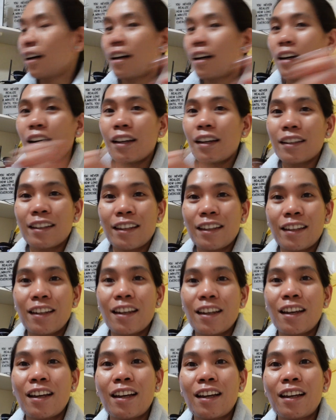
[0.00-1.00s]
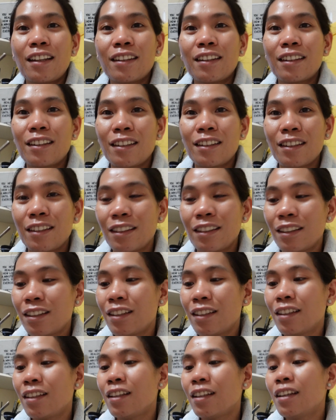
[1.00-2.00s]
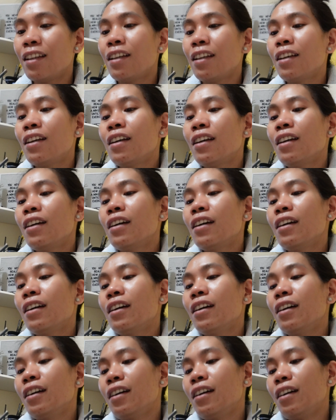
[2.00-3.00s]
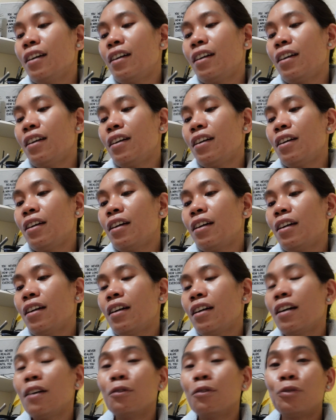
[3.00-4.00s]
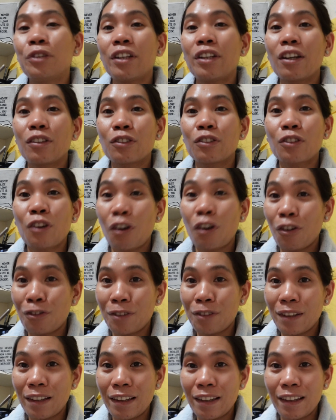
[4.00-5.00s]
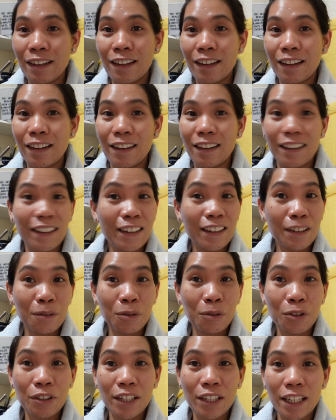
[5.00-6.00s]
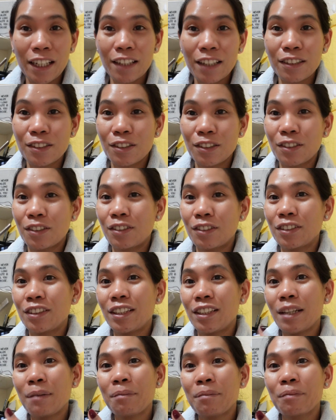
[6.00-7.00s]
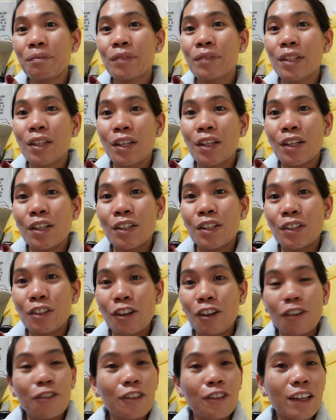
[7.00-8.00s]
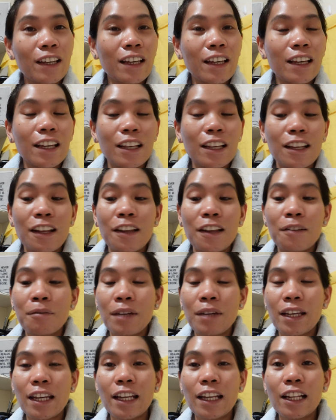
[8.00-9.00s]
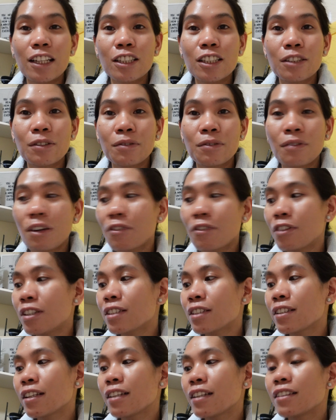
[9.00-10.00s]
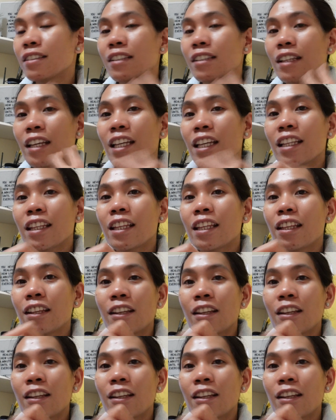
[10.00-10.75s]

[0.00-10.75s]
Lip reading: I cannot have without coffee in the morning. So yep, coffee and my English muffins, that's it